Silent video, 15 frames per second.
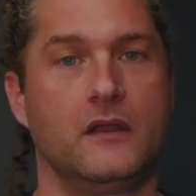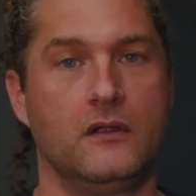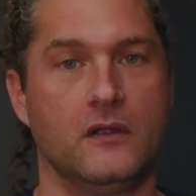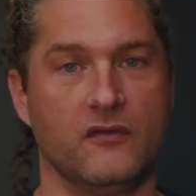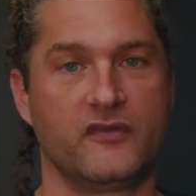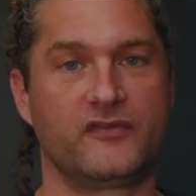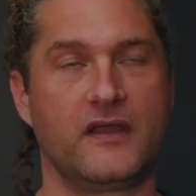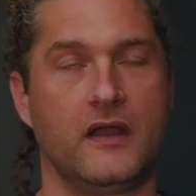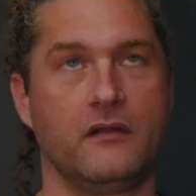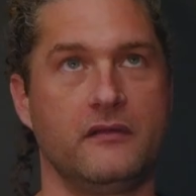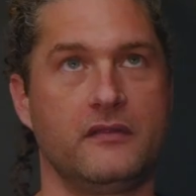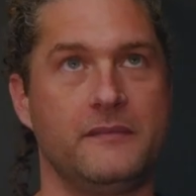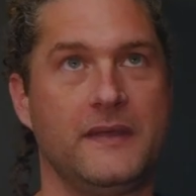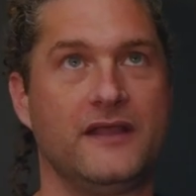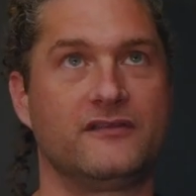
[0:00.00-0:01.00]
Grover's
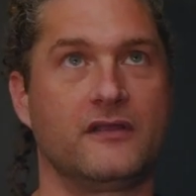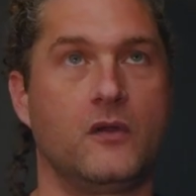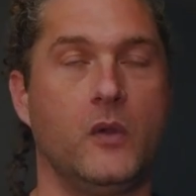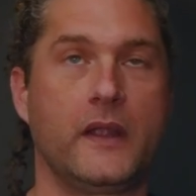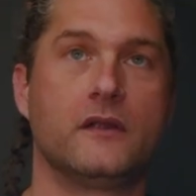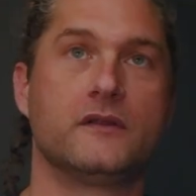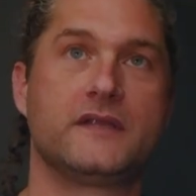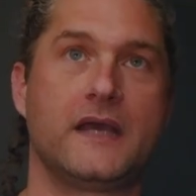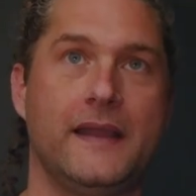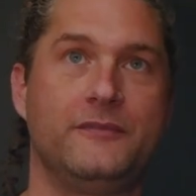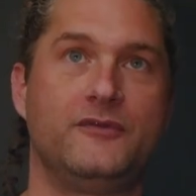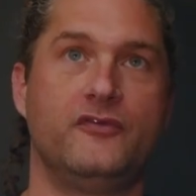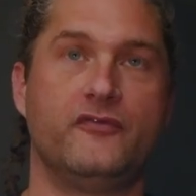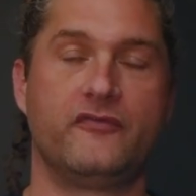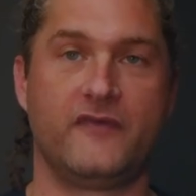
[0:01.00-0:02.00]
algorithm has a quicker time
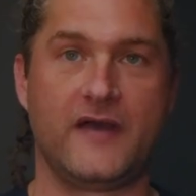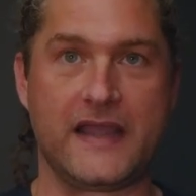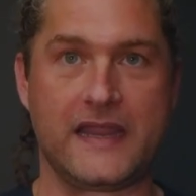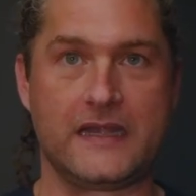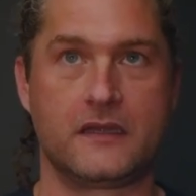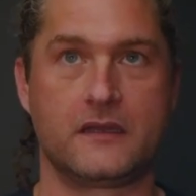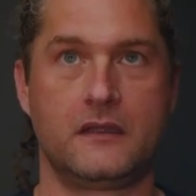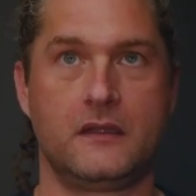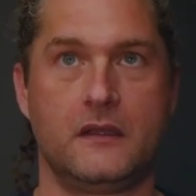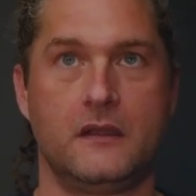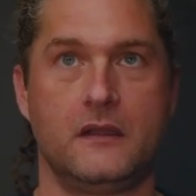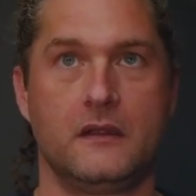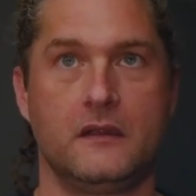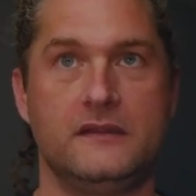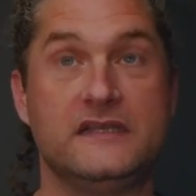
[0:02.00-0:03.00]
to find
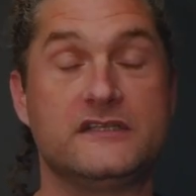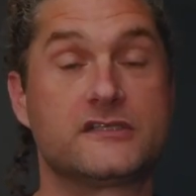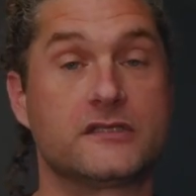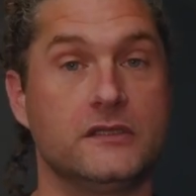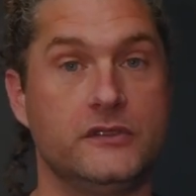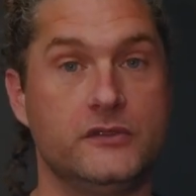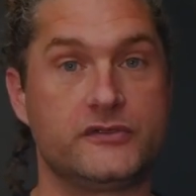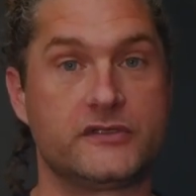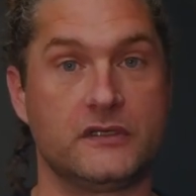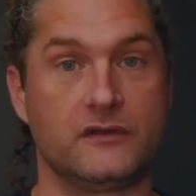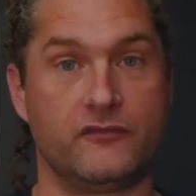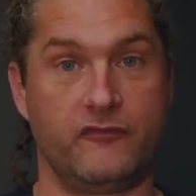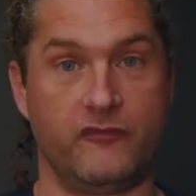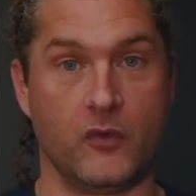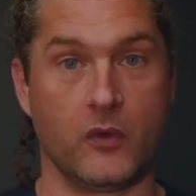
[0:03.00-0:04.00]
the
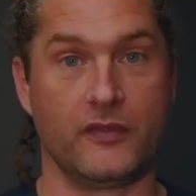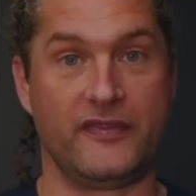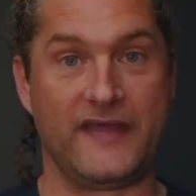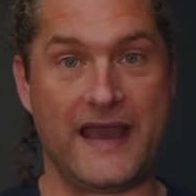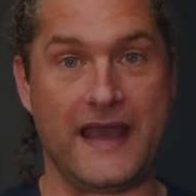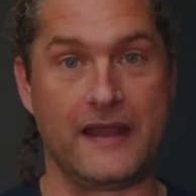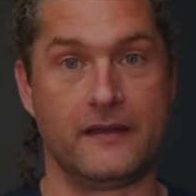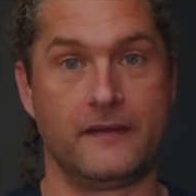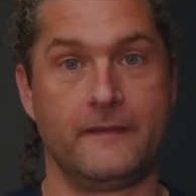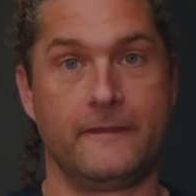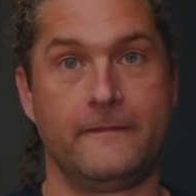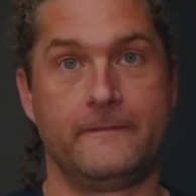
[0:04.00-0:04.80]
solution for that